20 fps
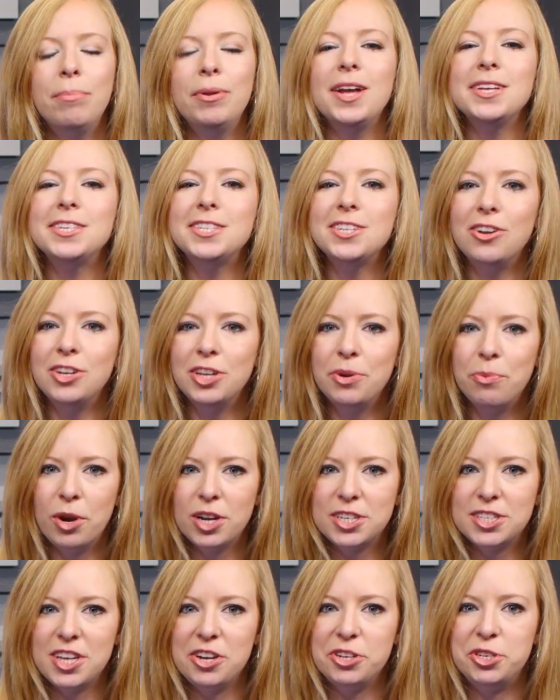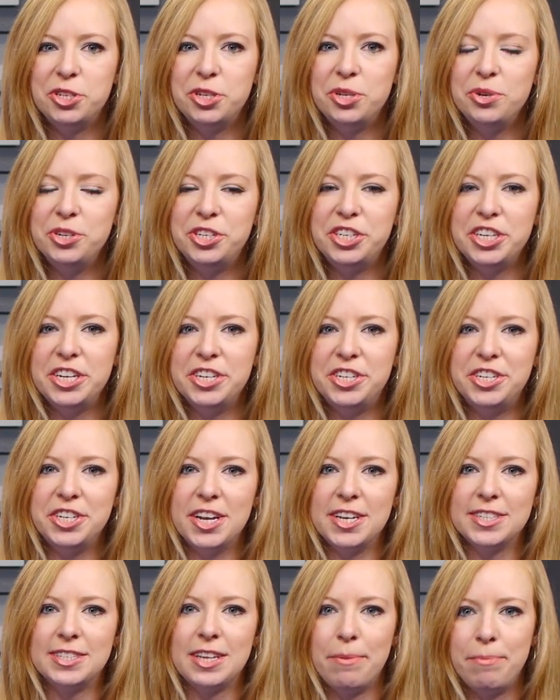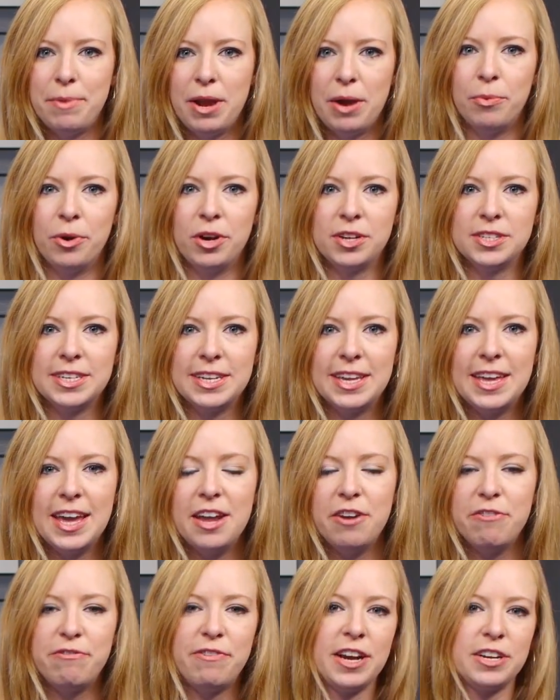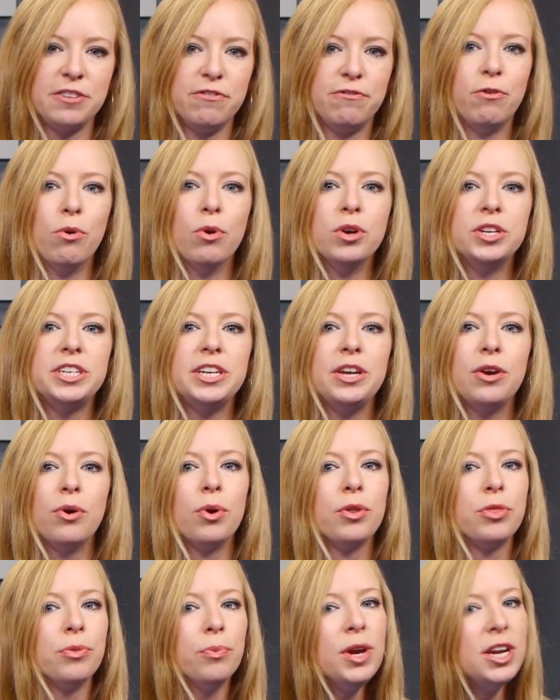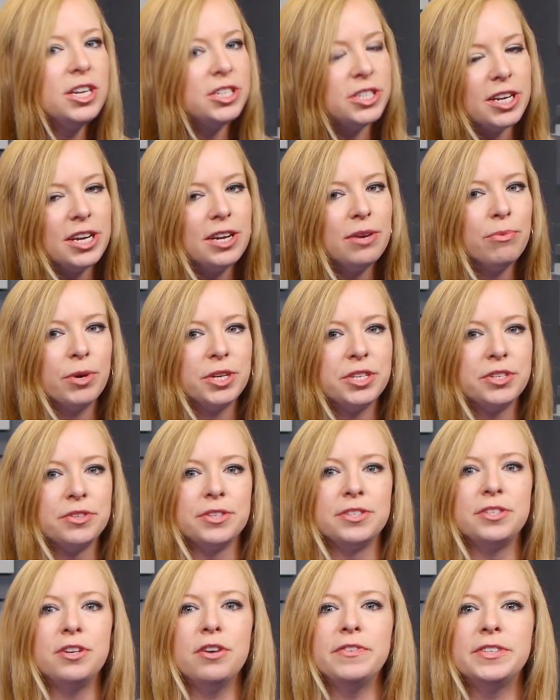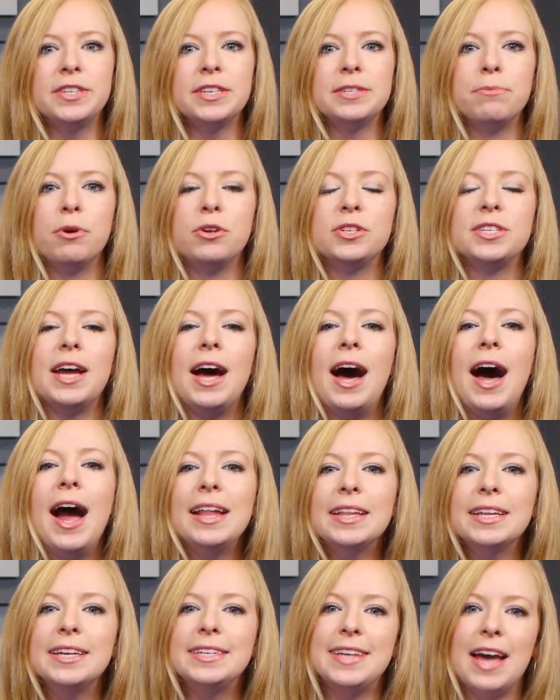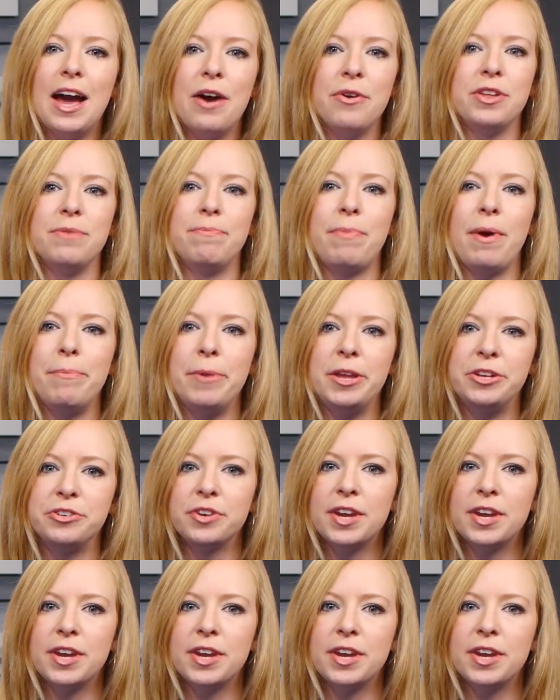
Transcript: Plus, it only works on 2G GSM networks and can't affect 4G or 3G, which are the services most highly touted by major